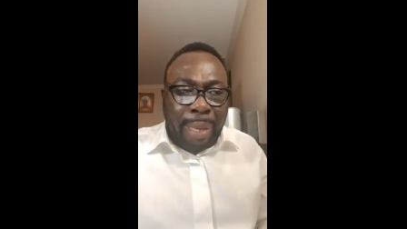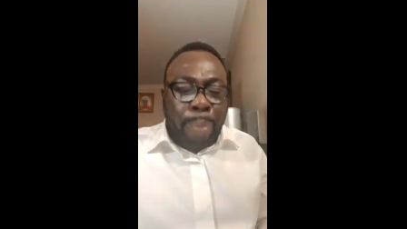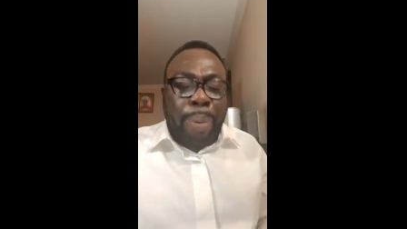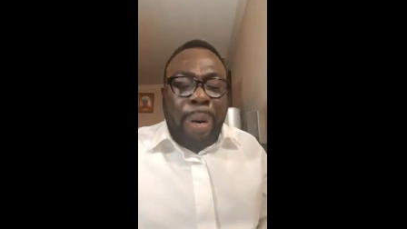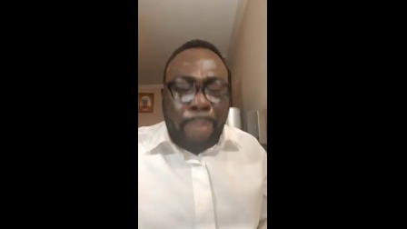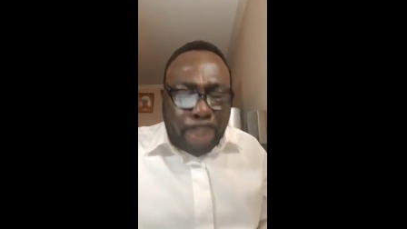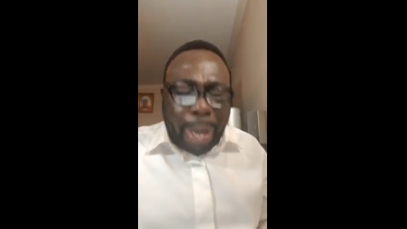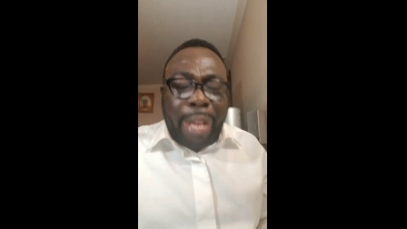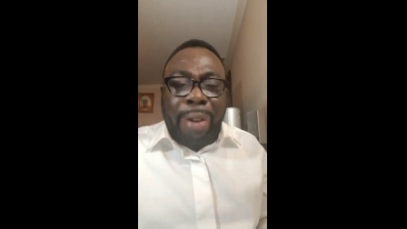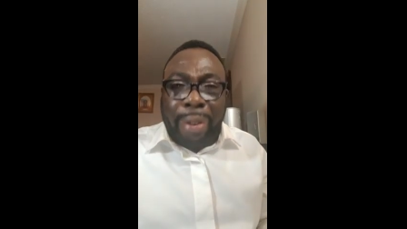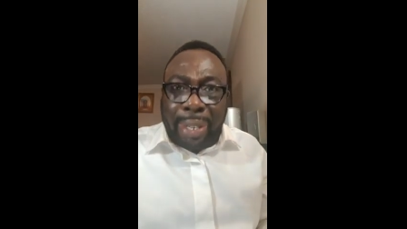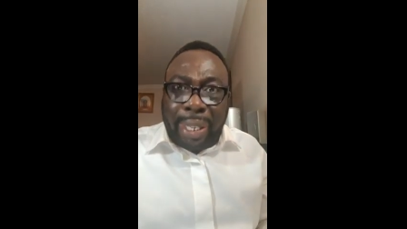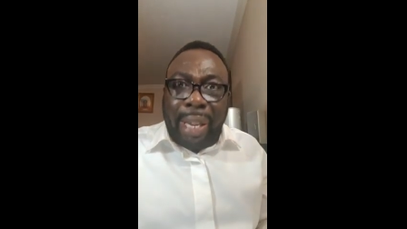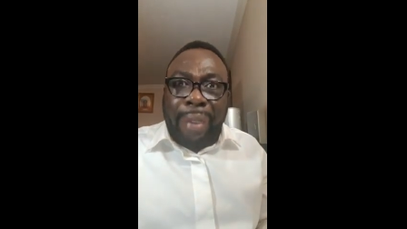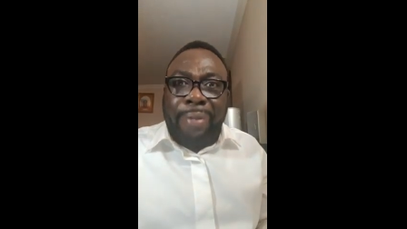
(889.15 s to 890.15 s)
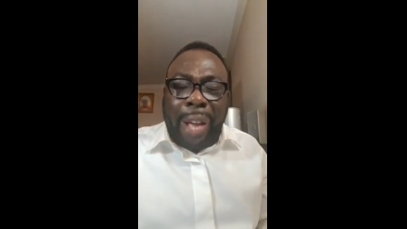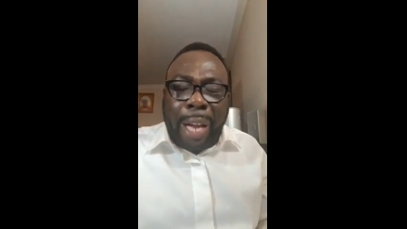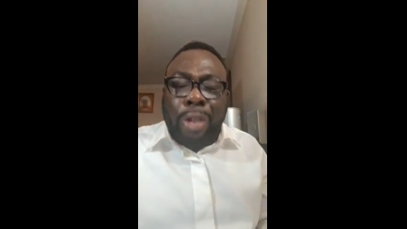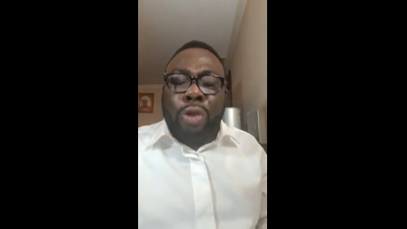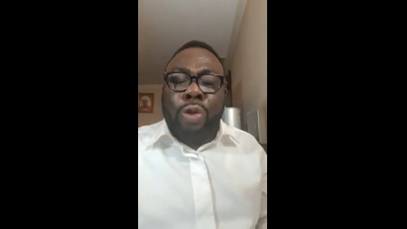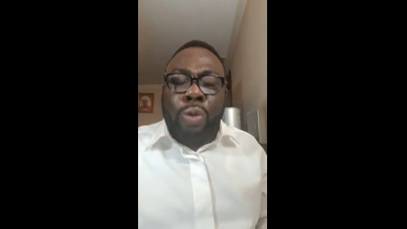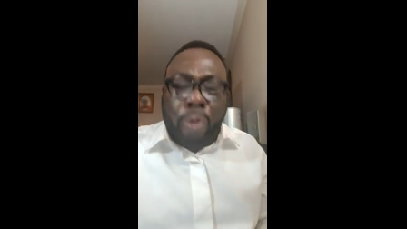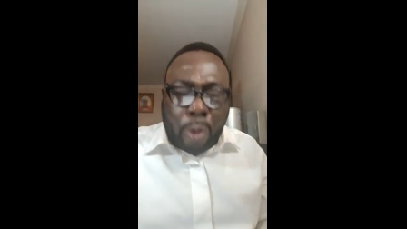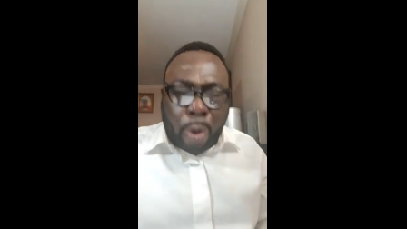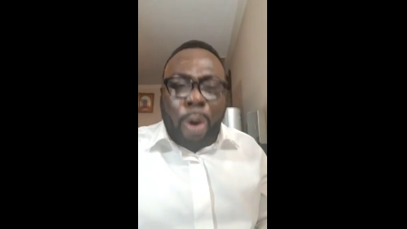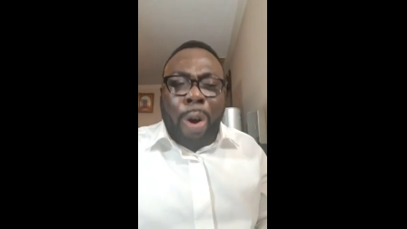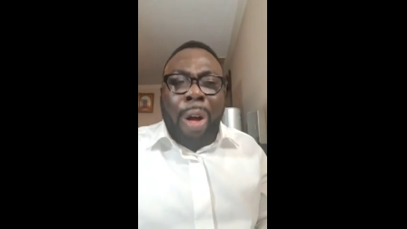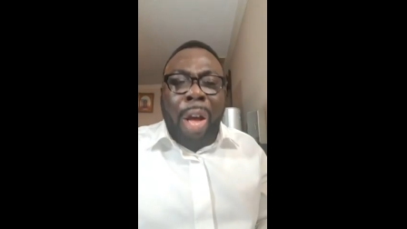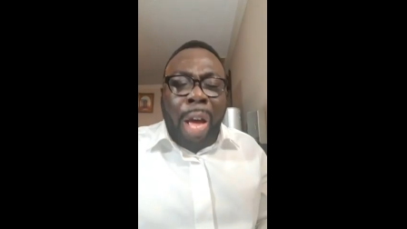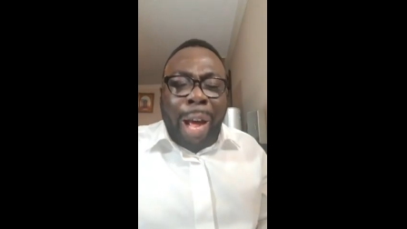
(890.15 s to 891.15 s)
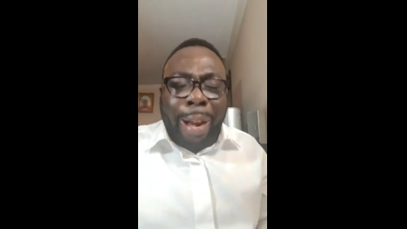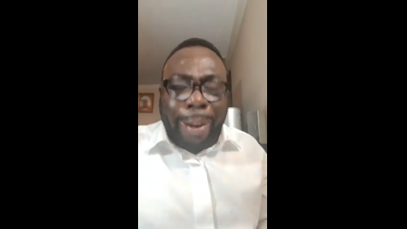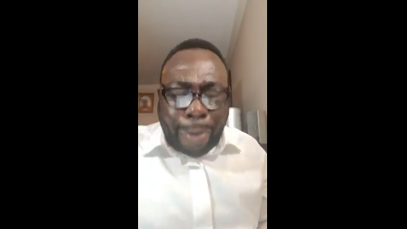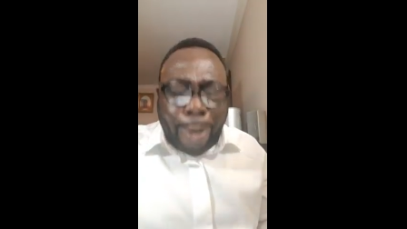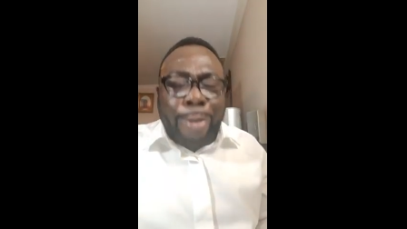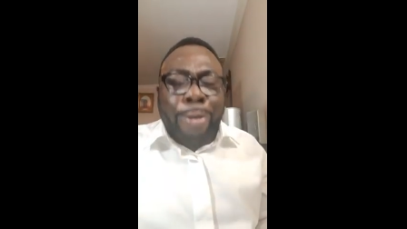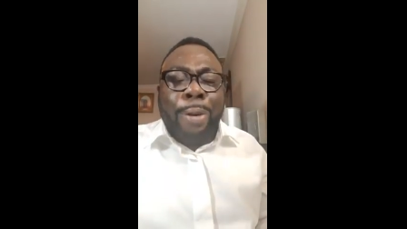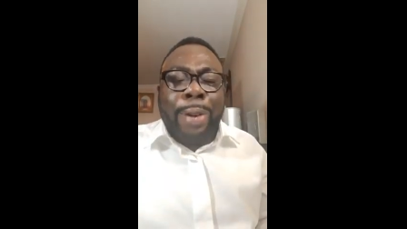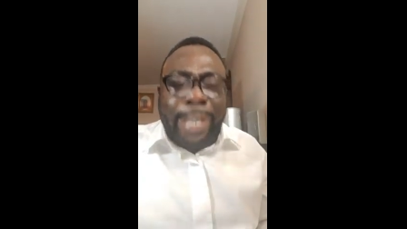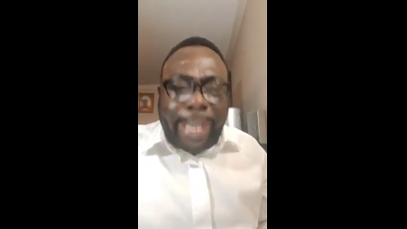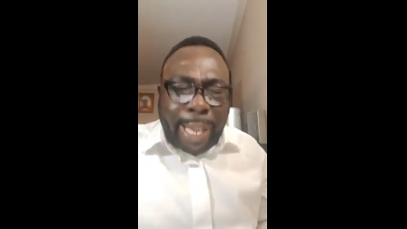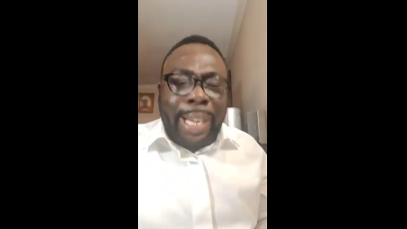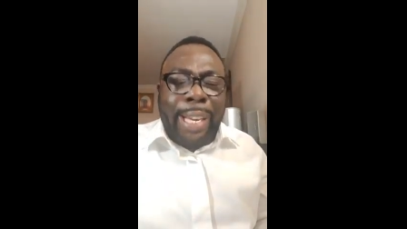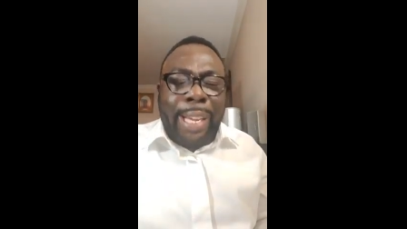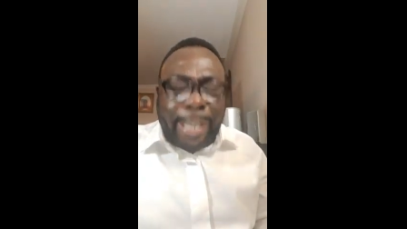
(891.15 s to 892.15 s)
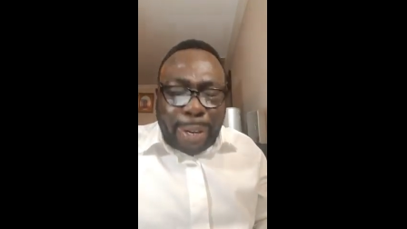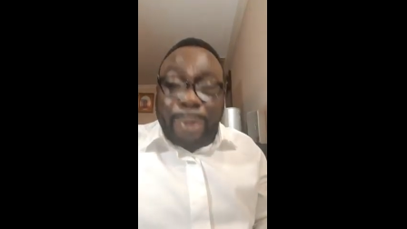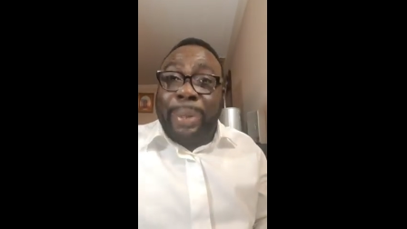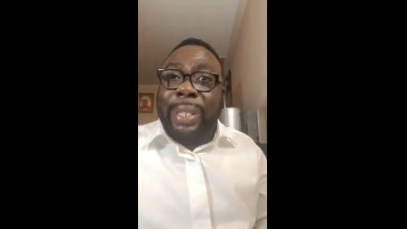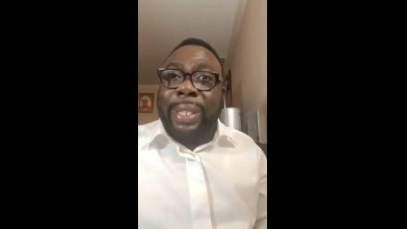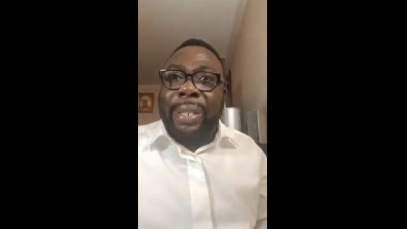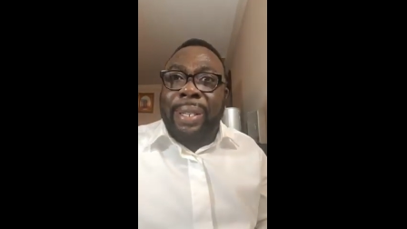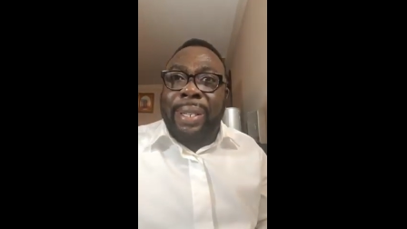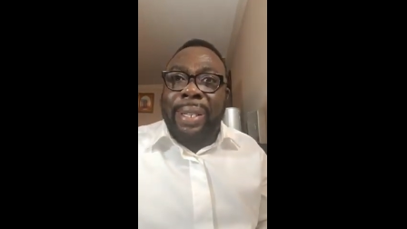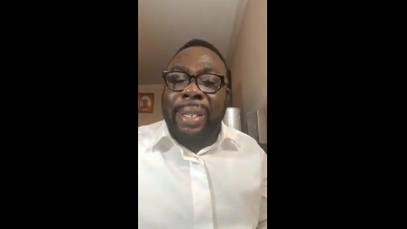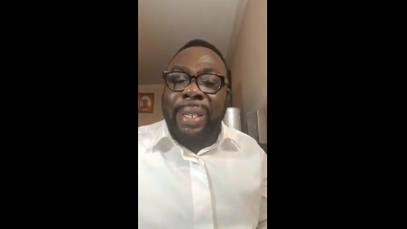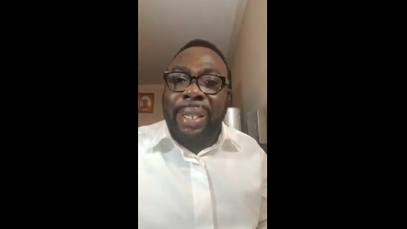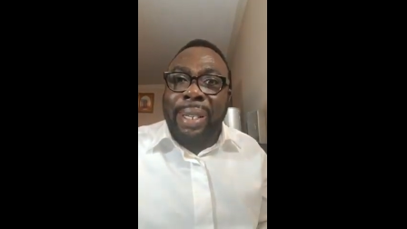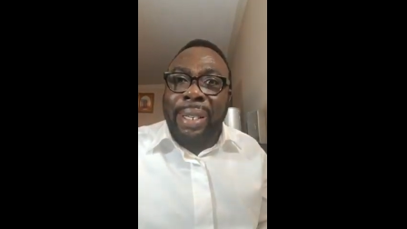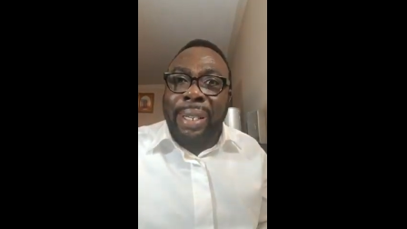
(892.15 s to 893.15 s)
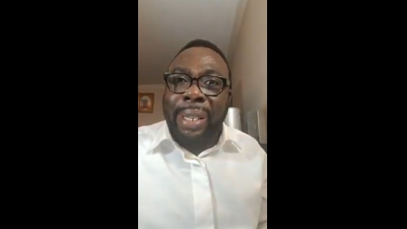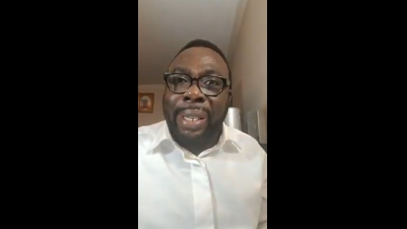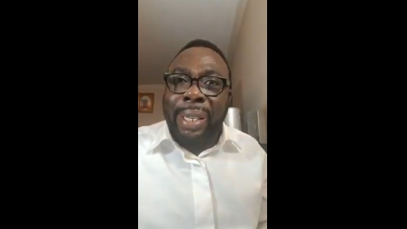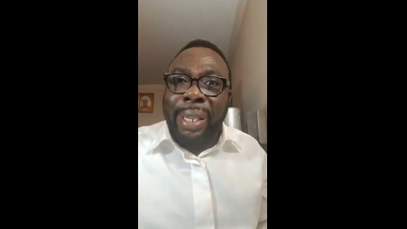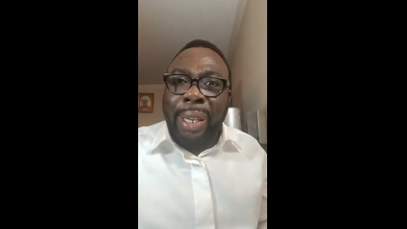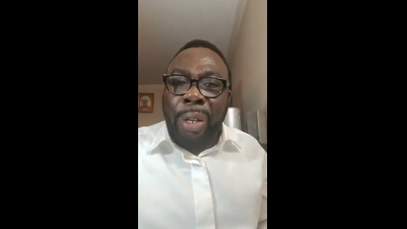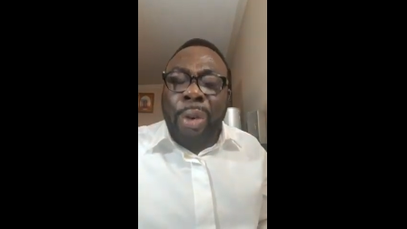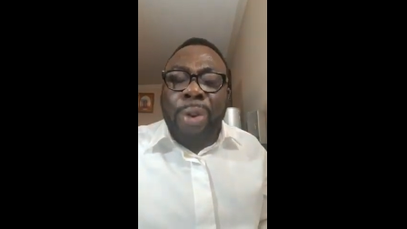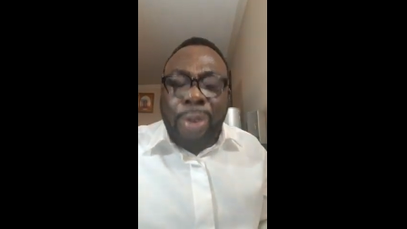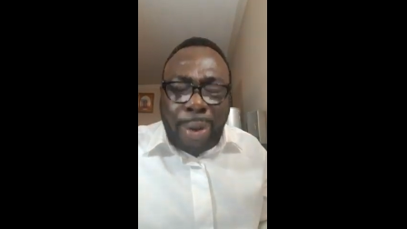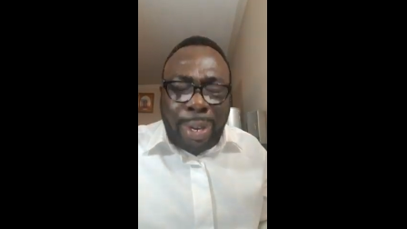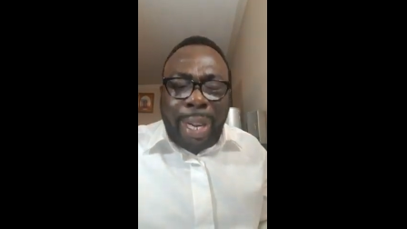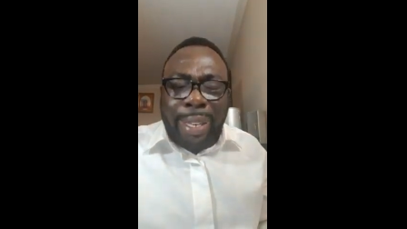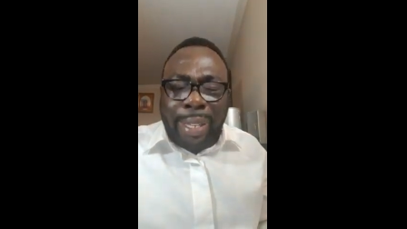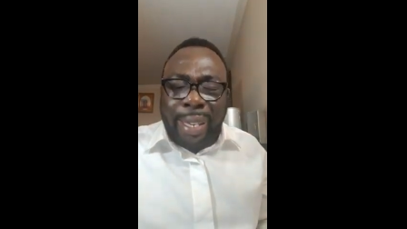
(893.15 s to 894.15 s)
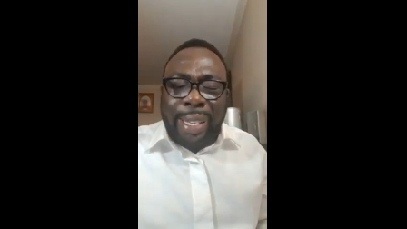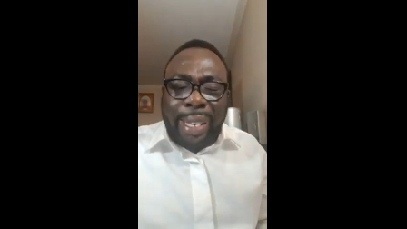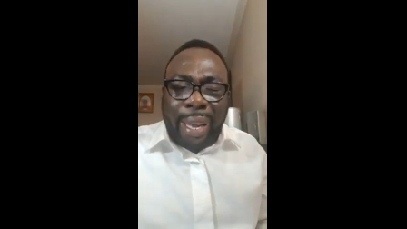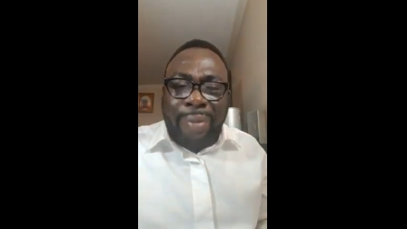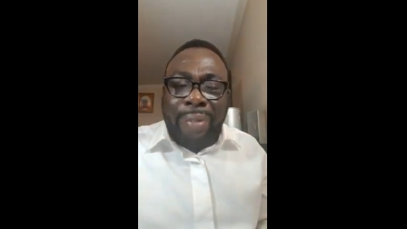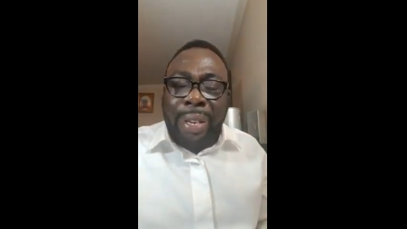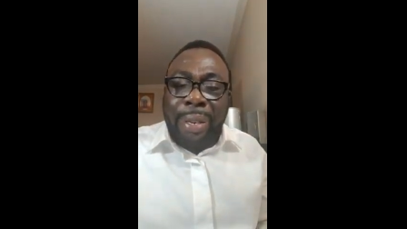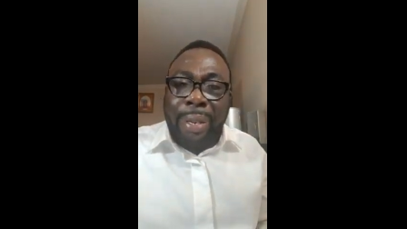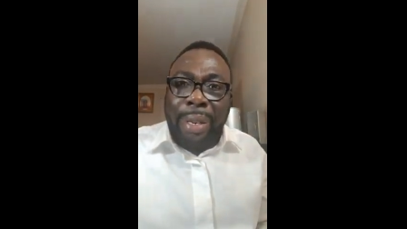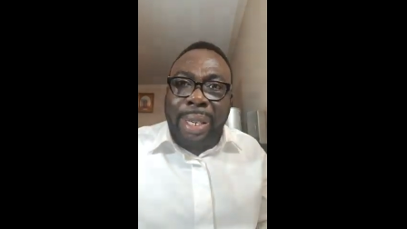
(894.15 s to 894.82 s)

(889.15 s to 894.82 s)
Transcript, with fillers: Prepare yourself as you go along your daily duties. You know that there is heaven.